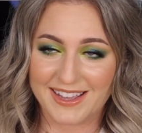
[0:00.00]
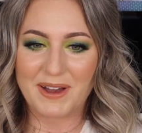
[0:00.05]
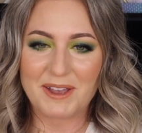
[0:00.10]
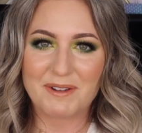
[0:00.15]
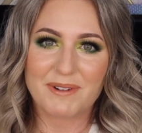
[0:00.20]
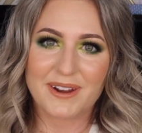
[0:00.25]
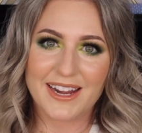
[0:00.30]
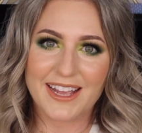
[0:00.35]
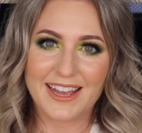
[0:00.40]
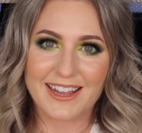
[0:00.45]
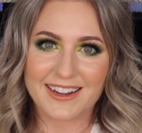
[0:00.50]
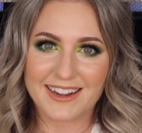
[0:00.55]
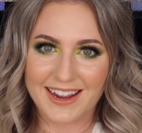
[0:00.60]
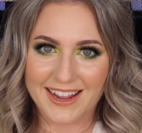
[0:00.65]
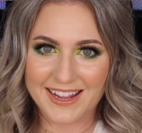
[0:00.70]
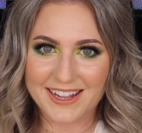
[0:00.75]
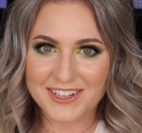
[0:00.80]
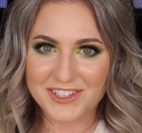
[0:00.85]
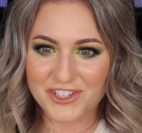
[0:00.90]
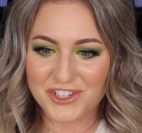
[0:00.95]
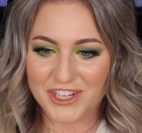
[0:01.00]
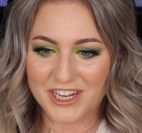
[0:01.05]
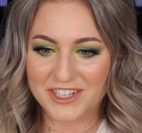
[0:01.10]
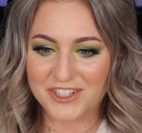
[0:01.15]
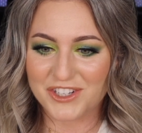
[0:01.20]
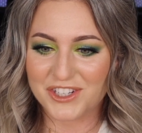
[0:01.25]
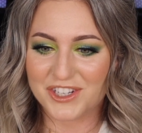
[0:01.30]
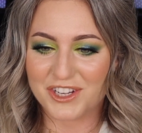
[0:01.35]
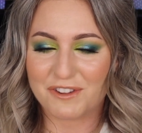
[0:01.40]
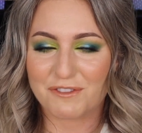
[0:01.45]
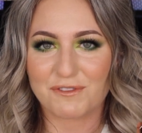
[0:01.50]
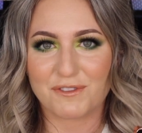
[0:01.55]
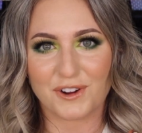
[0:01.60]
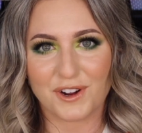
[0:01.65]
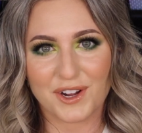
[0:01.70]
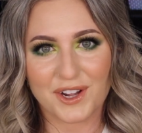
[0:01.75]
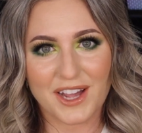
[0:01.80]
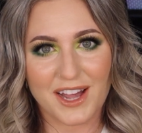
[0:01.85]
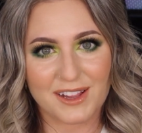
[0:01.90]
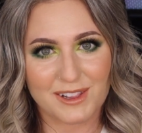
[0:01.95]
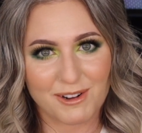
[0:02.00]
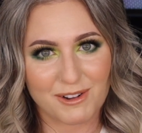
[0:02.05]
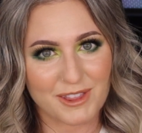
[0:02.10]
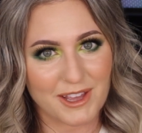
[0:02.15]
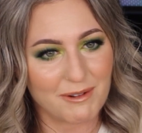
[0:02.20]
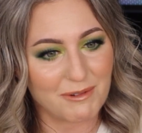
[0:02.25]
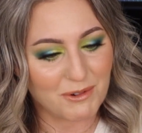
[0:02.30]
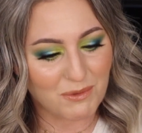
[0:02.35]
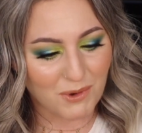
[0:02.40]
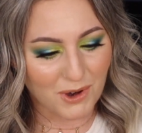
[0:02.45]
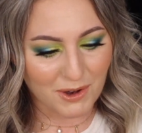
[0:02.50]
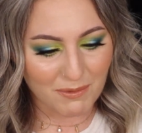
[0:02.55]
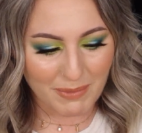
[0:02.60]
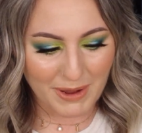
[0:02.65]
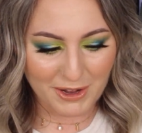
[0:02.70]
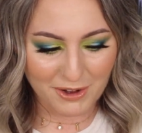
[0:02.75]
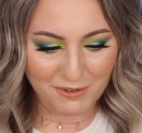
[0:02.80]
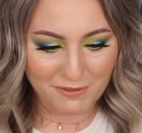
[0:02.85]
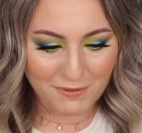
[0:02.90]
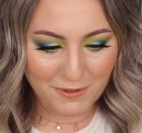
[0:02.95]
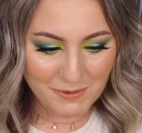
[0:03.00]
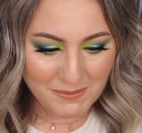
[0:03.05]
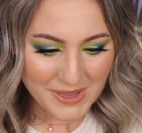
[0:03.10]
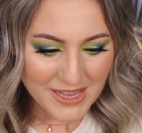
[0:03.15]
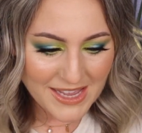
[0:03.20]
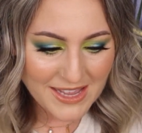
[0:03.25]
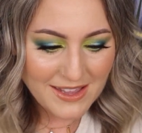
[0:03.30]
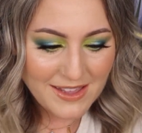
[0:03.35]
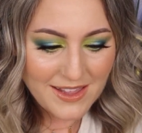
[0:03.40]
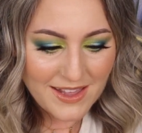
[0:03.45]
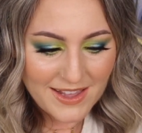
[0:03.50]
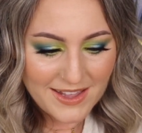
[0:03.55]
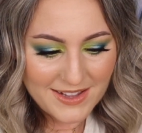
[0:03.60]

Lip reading: I went ahead and I exchanged it for a color that would work better for me.